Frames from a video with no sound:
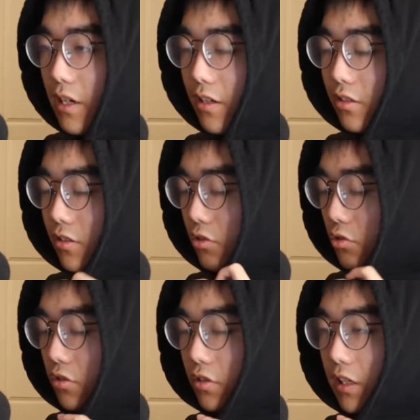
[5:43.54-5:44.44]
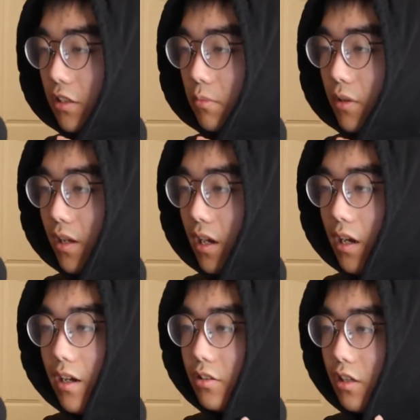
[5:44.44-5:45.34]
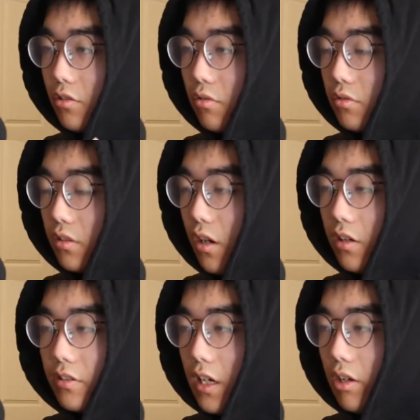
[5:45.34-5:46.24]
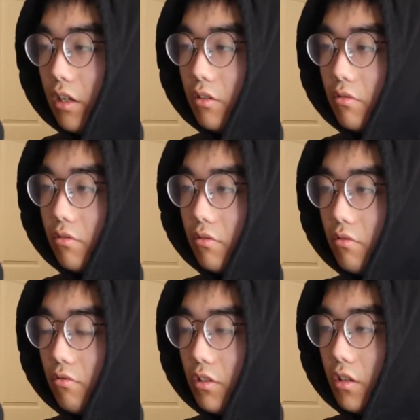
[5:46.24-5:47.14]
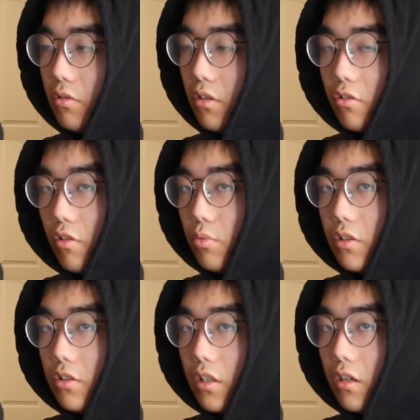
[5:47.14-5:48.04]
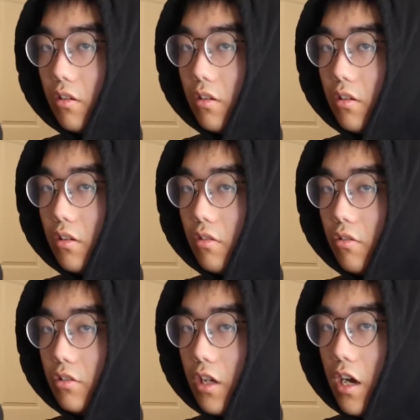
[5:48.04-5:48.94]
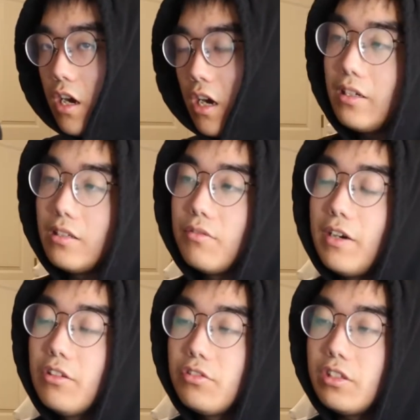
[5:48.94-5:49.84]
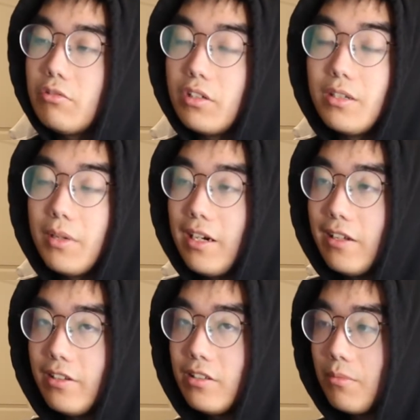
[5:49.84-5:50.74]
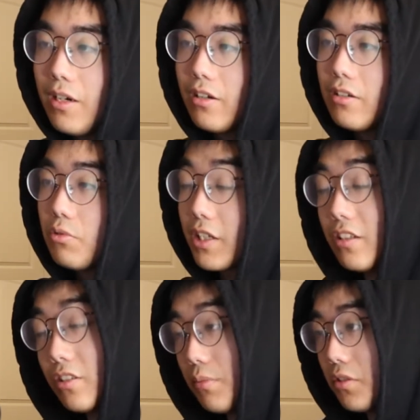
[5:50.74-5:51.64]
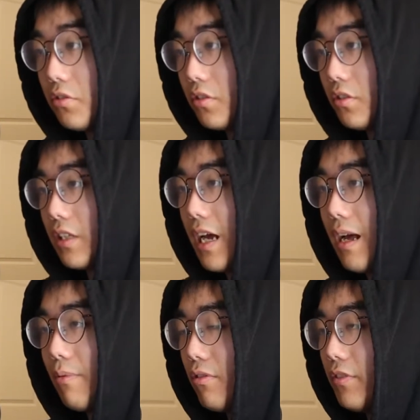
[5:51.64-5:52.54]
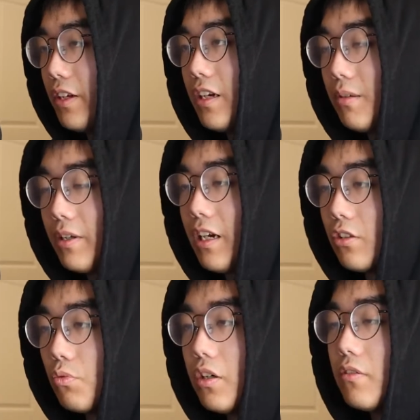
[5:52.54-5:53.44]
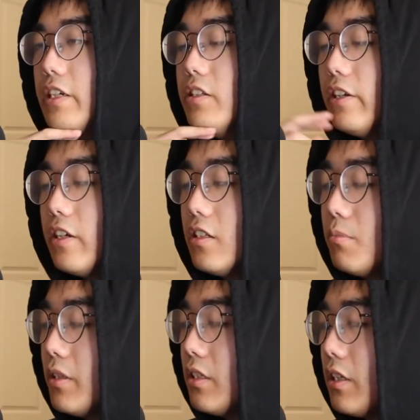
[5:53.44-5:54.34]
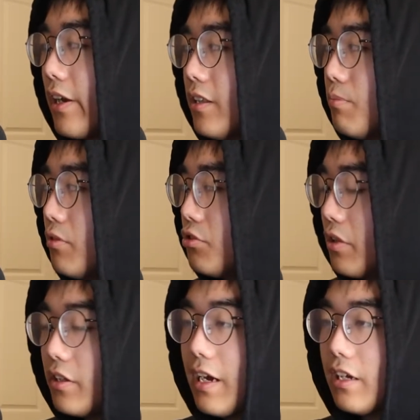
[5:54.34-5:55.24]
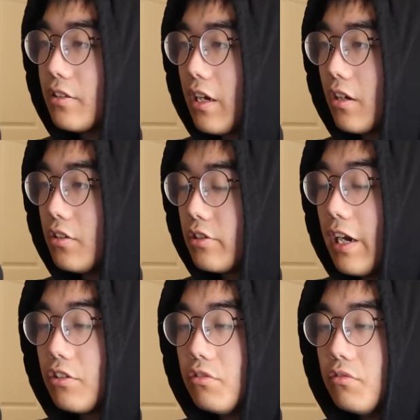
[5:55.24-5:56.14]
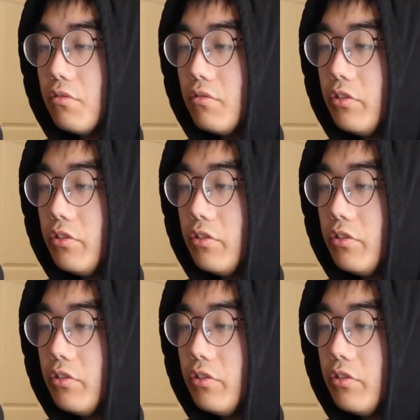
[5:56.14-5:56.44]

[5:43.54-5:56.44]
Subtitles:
I guess they just decided to be like, haha, Satoru's gone now and we know who the culprit is now. Yeah, and the final scene where he met Ali in the manga was kind of similar to the scene that happened within the anime as well. In the anime, they kind of portrayed it as like Satoru,